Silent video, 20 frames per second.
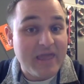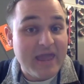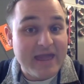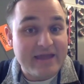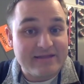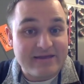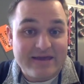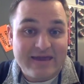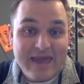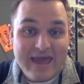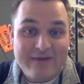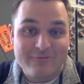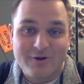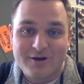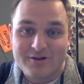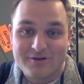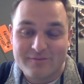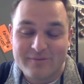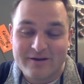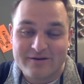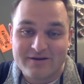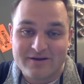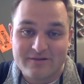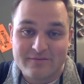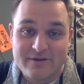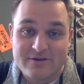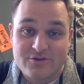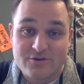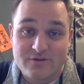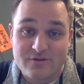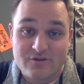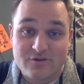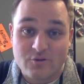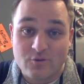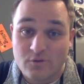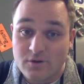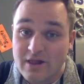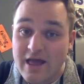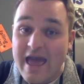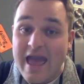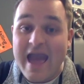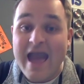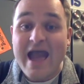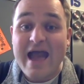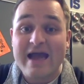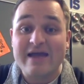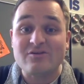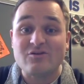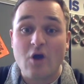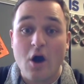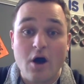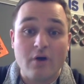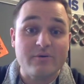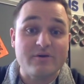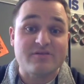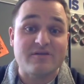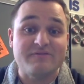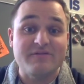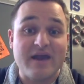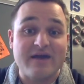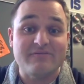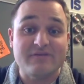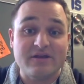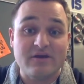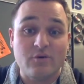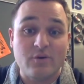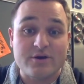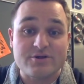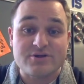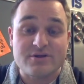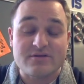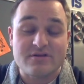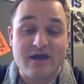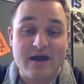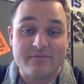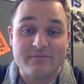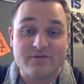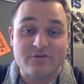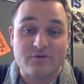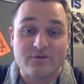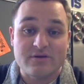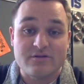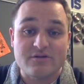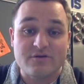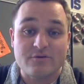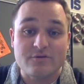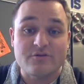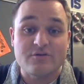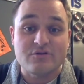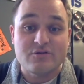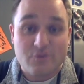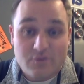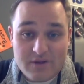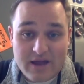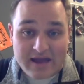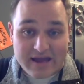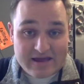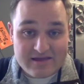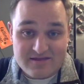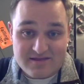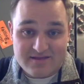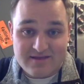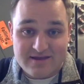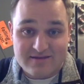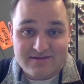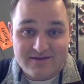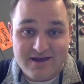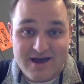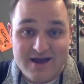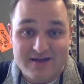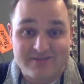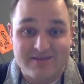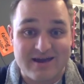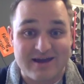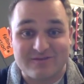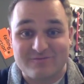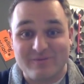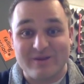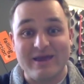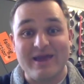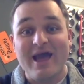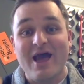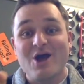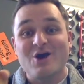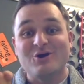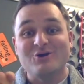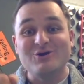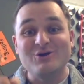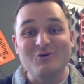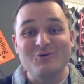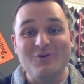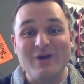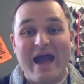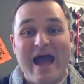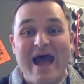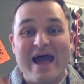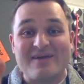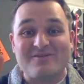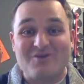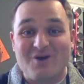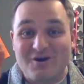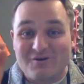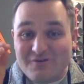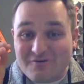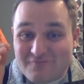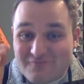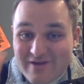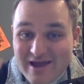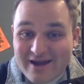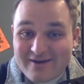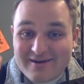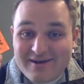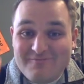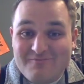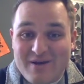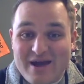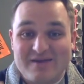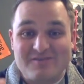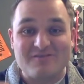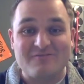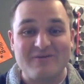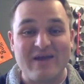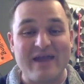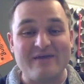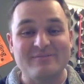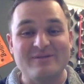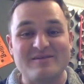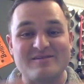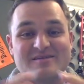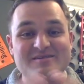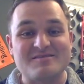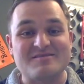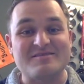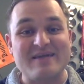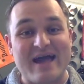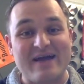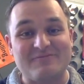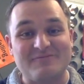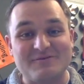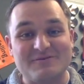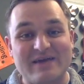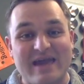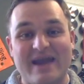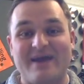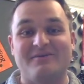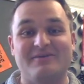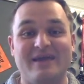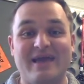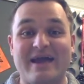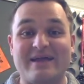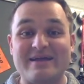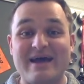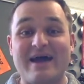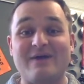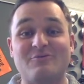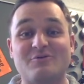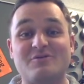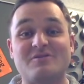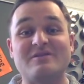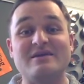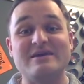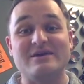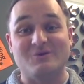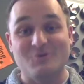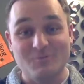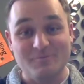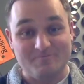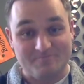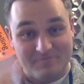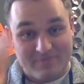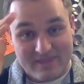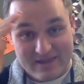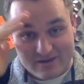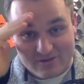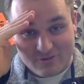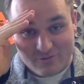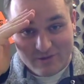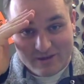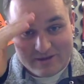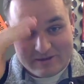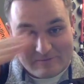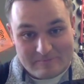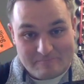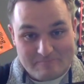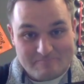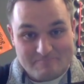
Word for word: and at Kate Waller Barrett Elementary School. As always, if you have any questions, comments, or concerns, do not hesitate to contact me. You guys are the very best families in Stafford County, and I will see you next week.